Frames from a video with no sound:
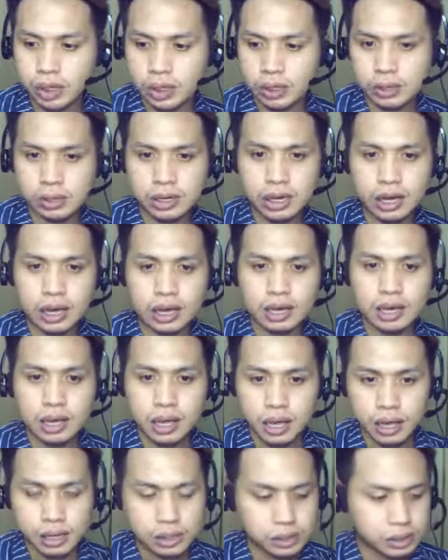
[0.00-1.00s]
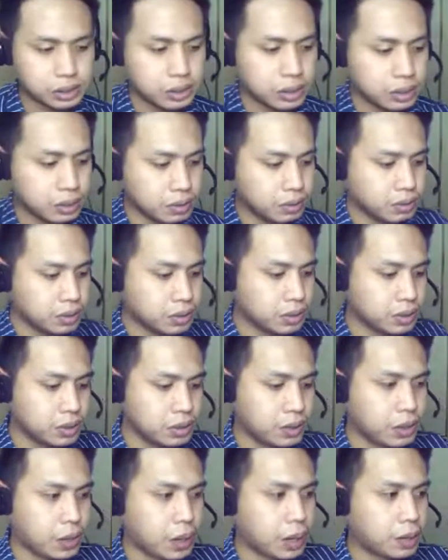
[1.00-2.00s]
Okay, so
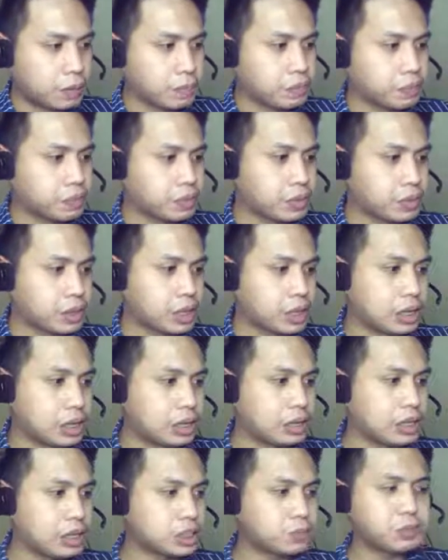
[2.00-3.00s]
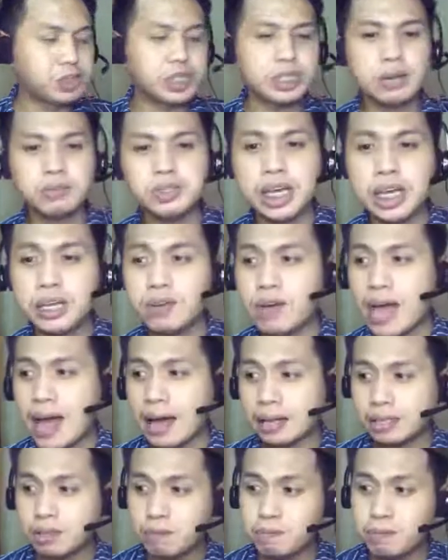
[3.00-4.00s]
let's proceed now to the
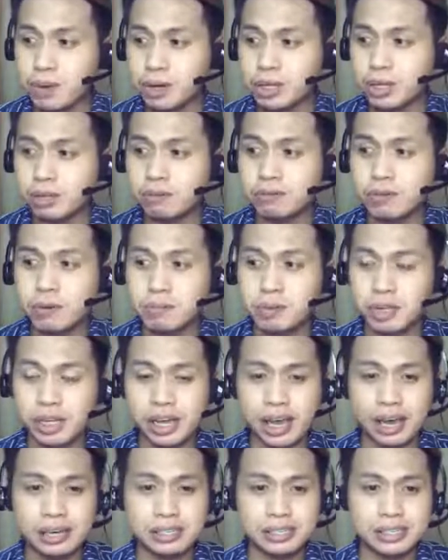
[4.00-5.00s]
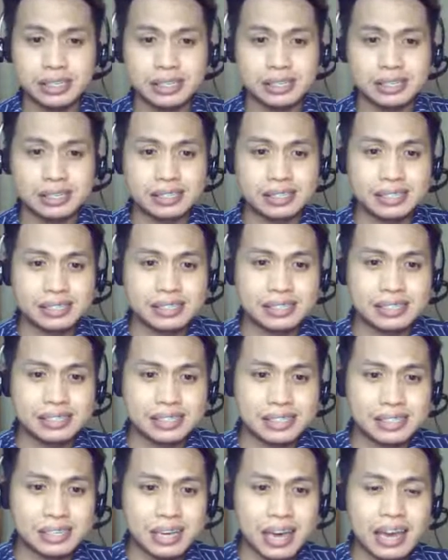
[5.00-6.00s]
interactive model of communication.
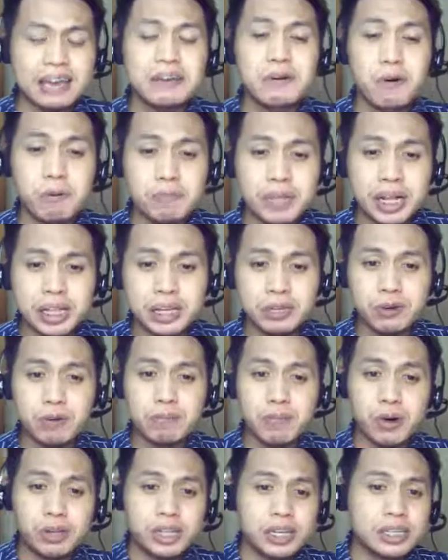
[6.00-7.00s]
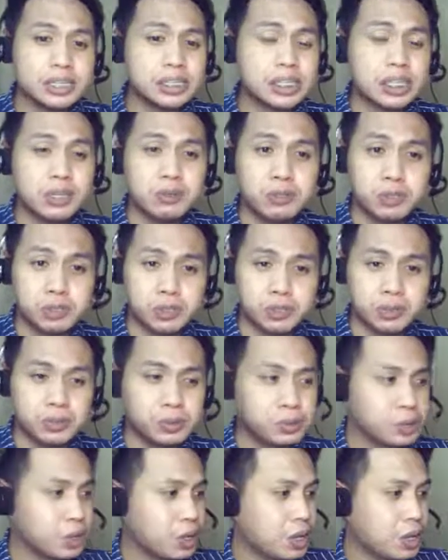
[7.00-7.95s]
Okay, I hope the linear model is clear to you.